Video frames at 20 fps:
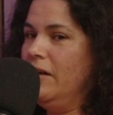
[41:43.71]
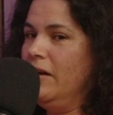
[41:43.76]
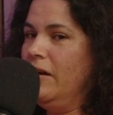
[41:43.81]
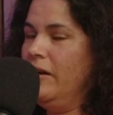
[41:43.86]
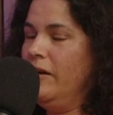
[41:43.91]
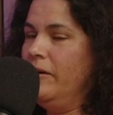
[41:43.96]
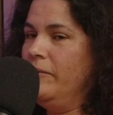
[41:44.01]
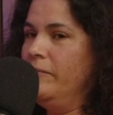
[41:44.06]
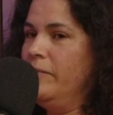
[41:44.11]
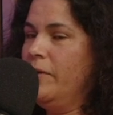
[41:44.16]

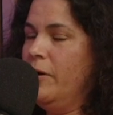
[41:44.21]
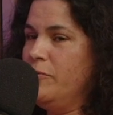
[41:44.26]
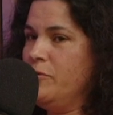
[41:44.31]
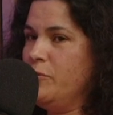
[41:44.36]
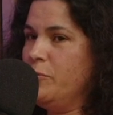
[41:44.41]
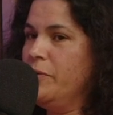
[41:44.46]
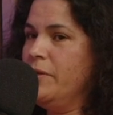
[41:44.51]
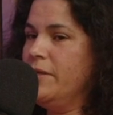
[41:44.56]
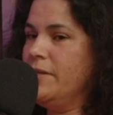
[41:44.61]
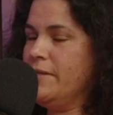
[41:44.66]
I
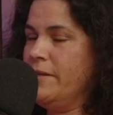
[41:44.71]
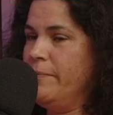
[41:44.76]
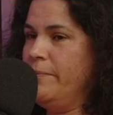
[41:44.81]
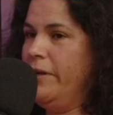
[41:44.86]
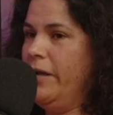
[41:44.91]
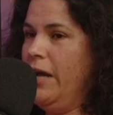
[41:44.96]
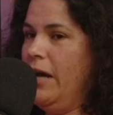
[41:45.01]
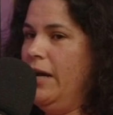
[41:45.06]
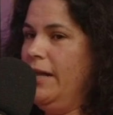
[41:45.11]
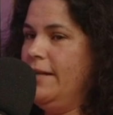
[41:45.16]
was talking to
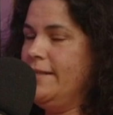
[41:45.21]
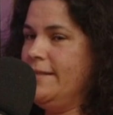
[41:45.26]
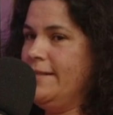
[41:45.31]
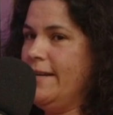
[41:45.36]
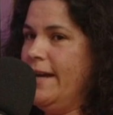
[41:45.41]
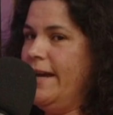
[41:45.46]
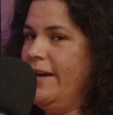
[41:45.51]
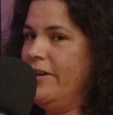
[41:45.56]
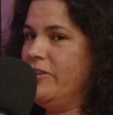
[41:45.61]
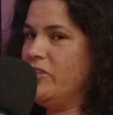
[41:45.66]
somebody early
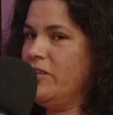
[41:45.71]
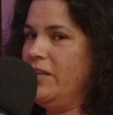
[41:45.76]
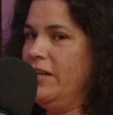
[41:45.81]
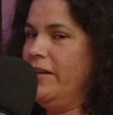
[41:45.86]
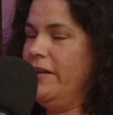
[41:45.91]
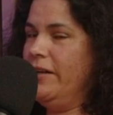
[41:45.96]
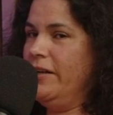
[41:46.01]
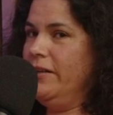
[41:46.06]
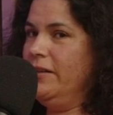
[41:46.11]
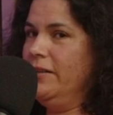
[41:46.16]
today,
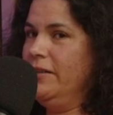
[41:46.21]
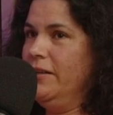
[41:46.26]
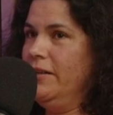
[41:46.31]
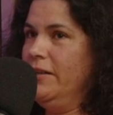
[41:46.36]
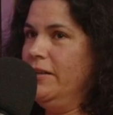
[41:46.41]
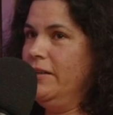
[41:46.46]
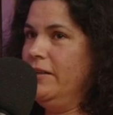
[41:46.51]
actually, that